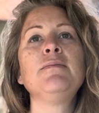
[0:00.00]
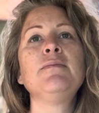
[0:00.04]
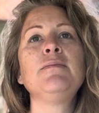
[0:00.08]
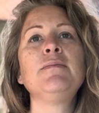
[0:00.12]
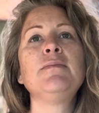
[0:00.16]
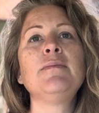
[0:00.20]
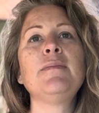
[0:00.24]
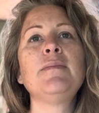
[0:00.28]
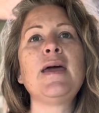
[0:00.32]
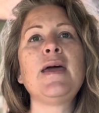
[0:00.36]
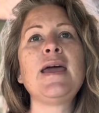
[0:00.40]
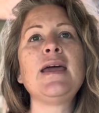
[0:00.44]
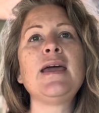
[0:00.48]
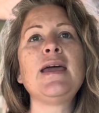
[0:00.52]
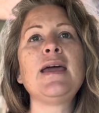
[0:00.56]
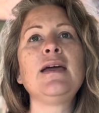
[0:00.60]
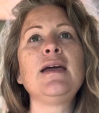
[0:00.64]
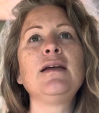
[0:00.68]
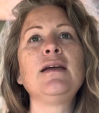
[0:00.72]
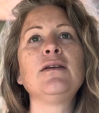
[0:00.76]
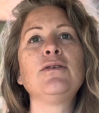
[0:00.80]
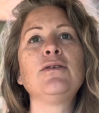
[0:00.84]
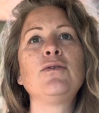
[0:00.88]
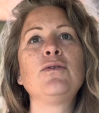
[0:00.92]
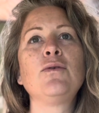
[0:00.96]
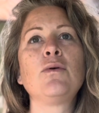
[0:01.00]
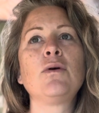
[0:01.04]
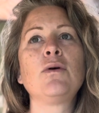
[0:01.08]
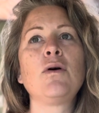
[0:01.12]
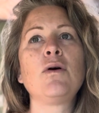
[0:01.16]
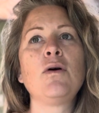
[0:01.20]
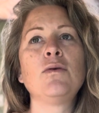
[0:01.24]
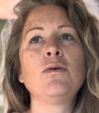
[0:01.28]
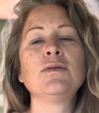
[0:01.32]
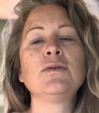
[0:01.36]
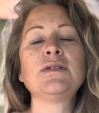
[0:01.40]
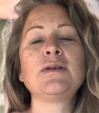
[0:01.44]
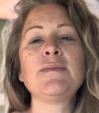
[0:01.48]
make it your
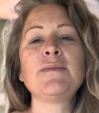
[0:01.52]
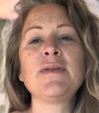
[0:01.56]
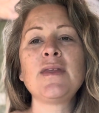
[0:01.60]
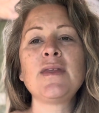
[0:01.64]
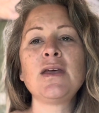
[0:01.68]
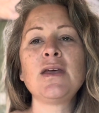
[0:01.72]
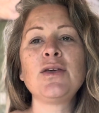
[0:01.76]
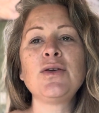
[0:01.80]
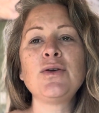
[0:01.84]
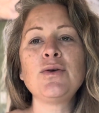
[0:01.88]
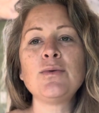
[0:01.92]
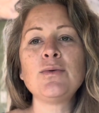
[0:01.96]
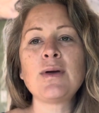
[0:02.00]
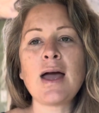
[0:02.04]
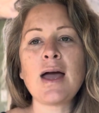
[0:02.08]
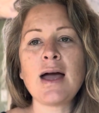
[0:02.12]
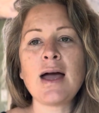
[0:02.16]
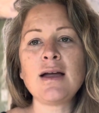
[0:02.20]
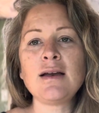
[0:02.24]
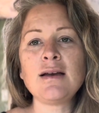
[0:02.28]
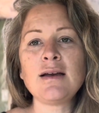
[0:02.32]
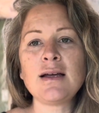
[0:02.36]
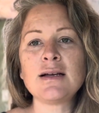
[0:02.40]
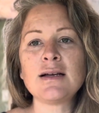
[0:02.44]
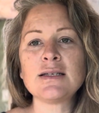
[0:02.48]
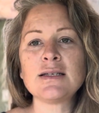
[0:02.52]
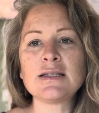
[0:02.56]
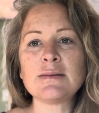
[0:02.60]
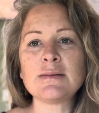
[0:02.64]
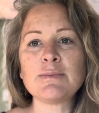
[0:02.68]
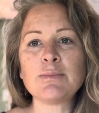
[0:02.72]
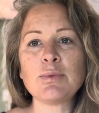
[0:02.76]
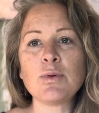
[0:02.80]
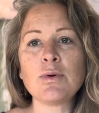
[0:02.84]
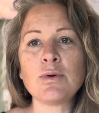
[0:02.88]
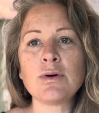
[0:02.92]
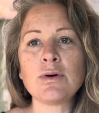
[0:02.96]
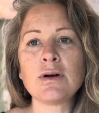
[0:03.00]
own, something that you can
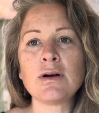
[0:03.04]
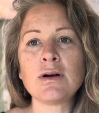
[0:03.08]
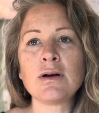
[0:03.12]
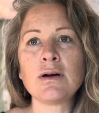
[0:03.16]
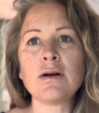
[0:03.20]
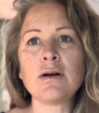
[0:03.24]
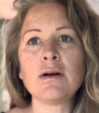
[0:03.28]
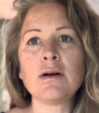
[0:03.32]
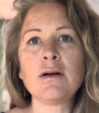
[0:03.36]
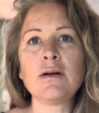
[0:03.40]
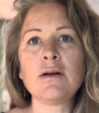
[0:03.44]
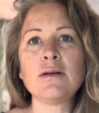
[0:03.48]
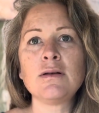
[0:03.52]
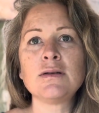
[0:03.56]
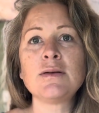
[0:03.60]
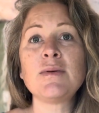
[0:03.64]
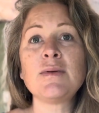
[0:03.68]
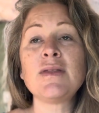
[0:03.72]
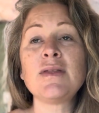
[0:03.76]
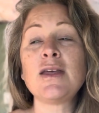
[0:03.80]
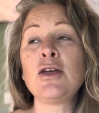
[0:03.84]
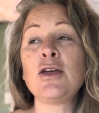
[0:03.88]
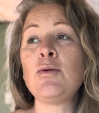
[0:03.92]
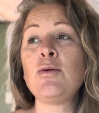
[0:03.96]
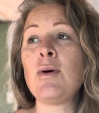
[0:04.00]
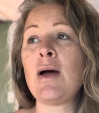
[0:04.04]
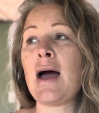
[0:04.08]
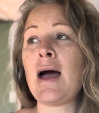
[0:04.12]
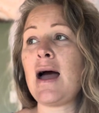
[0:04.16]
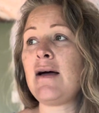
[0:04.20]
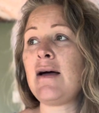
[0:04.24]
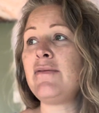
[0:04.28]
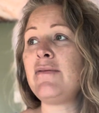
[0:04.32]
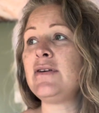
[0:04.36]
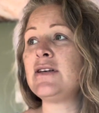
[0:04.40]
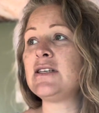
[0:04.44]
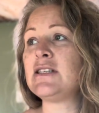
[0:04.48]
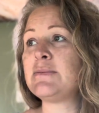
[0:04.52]
explore, something that you
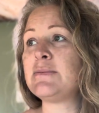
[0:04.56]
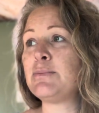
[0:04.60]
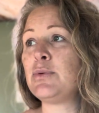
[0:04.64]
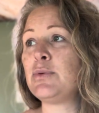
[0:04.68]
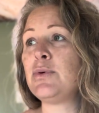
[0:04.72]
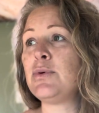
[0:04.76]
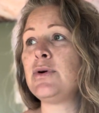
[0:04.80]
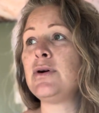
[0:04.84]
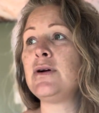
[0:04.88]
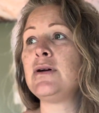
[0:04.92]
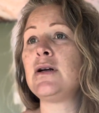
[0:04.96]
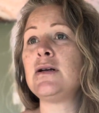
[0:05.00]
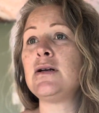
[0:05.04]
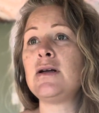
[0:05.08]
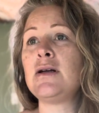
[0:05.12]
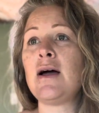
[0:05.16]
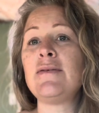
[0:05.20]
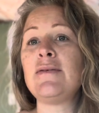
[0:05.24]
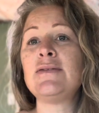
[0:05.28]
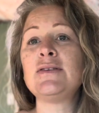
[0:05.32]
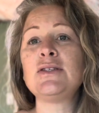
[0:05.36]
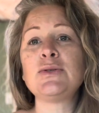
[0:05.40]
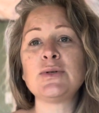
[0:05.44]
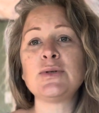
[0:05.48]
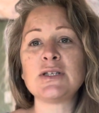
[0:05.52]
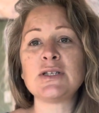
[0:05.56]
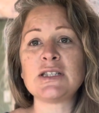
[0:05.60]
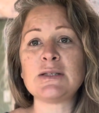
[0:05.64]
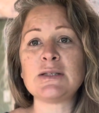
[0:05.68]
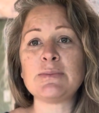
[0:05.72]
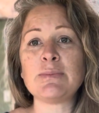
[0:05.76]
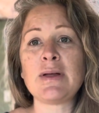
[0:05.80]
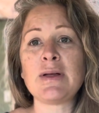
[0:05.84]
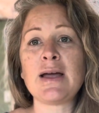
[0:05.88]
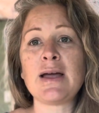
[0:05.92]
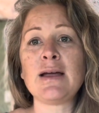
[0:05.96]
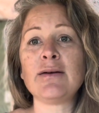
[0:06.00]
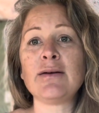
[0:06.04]
have explored enough to
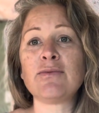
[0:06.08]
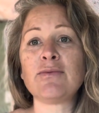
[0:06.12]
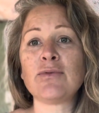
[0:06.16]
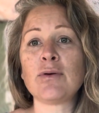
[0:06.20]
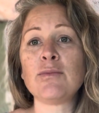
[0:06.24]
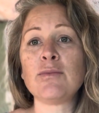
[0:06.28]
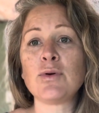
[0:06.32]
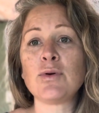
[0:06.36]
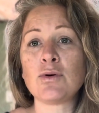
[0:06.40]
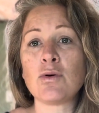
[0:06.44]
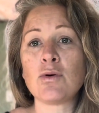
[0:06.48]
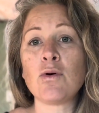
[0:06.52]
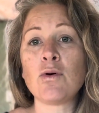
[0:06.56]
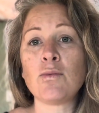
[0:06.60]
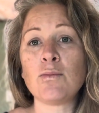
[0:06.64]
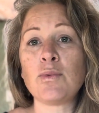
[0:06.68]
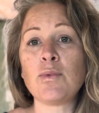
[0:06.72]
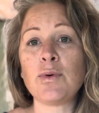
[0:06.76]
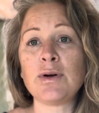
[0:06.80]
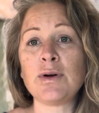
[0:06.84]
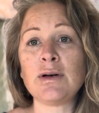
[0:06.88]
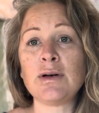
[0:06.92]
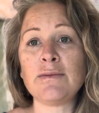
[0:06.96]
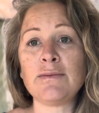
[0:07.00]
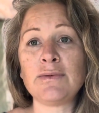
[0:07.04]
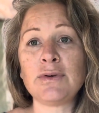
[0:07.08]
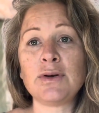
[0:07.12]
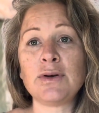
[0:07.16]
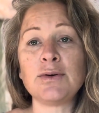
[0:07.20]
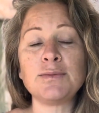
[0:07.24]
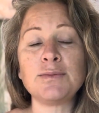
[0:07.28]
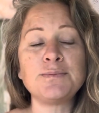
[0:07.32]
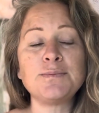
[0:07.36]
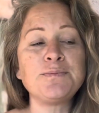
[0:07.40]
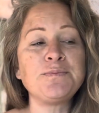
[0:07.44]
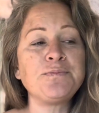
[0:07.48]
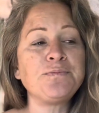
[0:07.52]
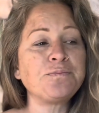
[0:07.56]
explain from your own point of view.
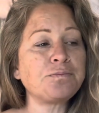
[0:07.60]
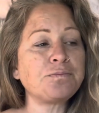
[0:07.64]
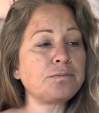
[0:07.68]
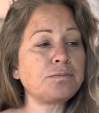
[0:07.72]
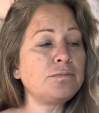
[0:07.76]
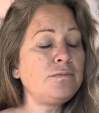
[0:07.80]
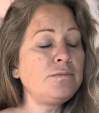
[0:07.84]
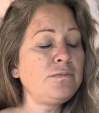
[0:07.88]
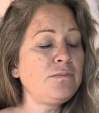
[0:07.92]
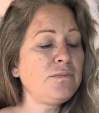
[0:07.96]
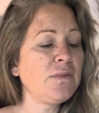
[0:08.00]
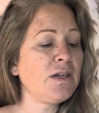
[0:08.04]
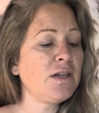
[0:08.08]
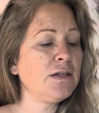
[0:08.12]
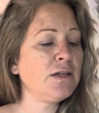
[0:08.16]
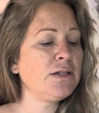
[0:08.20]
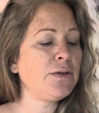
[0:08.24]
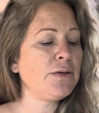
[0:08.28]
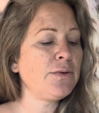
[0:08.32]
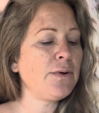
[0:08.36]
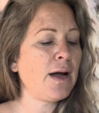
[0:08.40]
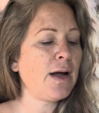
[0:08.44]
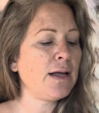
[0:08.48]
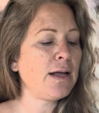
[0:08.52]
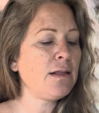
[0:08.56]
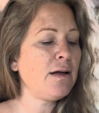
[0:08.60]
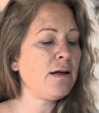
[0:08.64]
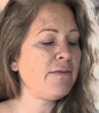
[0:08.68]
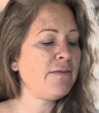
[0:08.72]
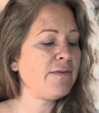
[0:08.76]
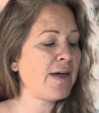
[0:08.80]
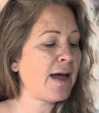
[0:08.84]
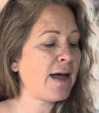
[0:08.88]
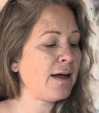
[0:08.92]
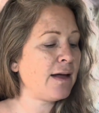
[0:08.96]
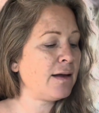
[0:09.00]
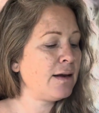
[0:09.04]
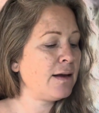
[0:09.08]
So I love
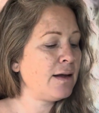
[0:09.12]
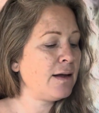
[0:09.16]
that.